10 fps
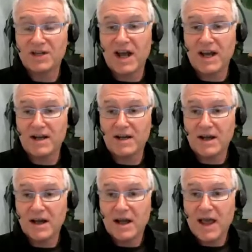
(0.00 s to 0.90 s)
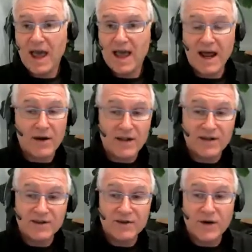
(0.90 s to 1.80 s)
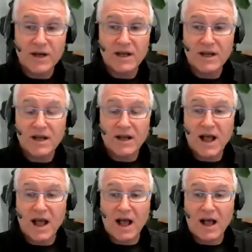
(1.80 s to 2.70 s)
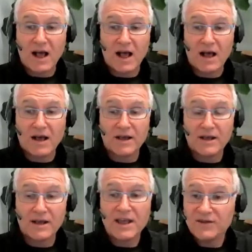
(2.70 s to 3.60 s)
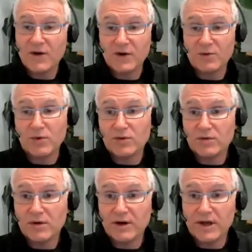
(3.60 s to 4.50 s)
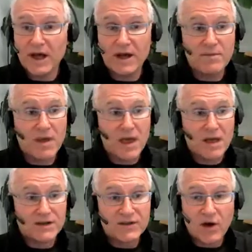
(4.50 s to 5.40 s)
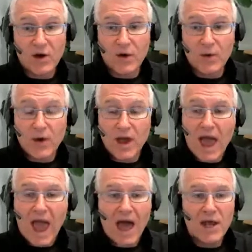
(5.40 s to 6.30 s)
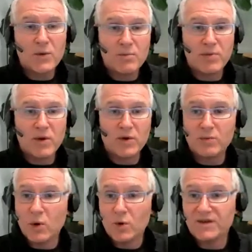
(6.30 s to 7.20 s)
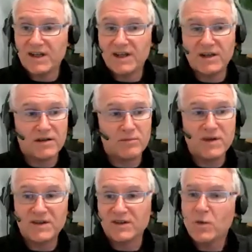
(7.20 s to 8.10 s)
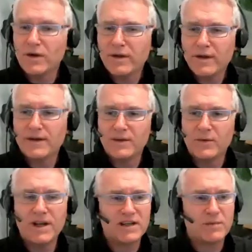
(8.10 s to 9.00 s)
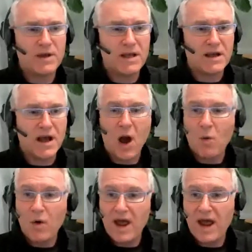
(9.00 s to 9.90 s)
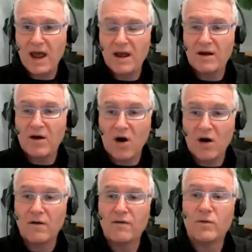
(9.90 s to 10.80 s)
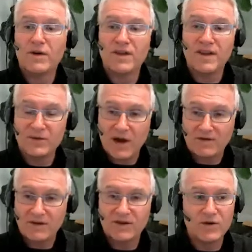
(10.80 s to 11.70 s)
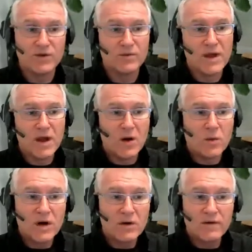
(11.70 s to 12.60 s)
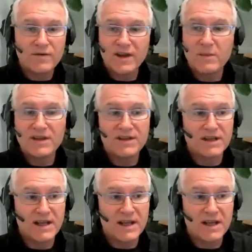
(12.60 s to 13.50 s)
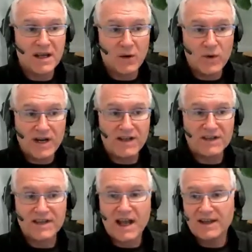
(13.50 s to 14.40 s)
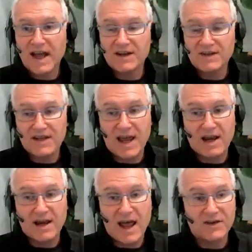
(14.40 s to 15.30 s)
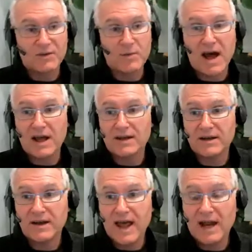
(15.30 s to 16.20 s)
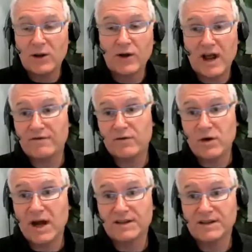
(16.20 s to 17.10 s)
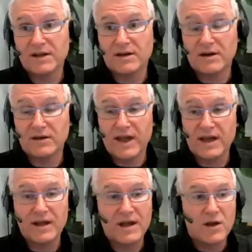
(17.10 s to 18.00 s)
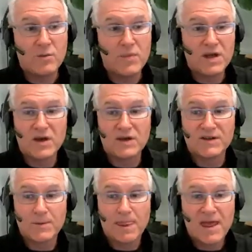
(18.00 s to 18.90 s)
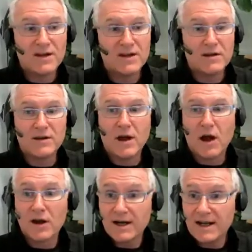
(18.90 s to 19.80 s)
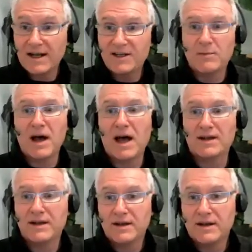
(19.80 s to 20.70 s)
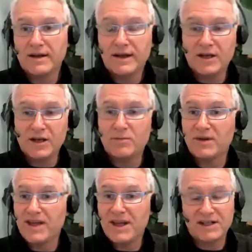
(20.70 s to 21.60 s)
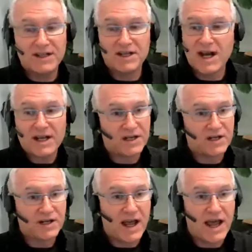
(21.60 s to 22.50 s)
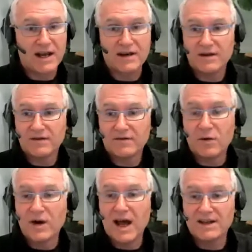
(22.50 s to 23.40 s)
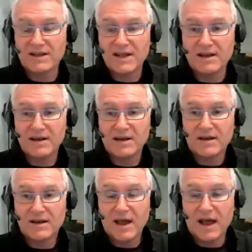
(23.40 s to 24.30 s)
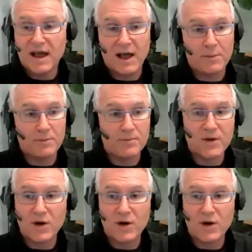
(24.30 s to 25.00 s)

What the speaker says: chain and our industry is vulnerable, okay? So how do we build a more resilient business? What are the things that we need to be aware of? What are the things we have to do? Well, fundamentally, we need to start to understand our demand and look at our forecasting, okay? Because clearly demand can potentially change, and forecasting, behind